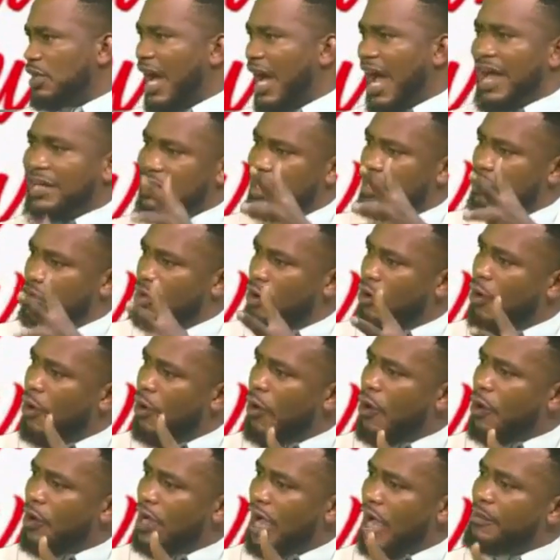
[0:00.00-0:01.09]
Are they not
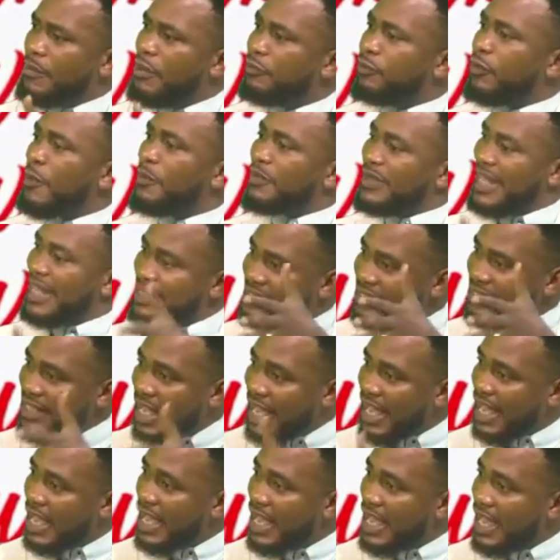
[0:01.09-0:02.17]
all coming from the
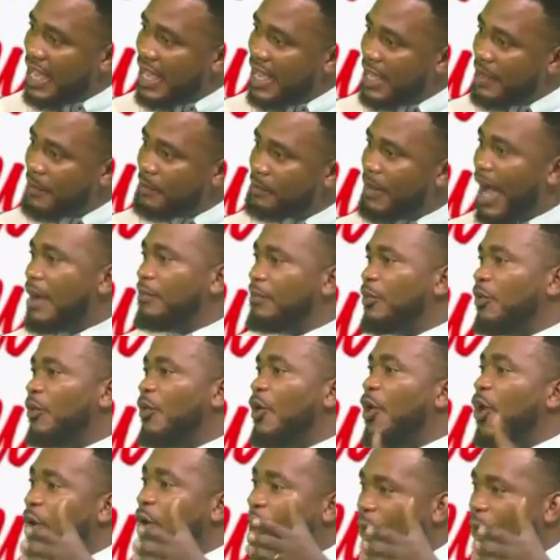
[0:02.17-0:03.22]
same Bible?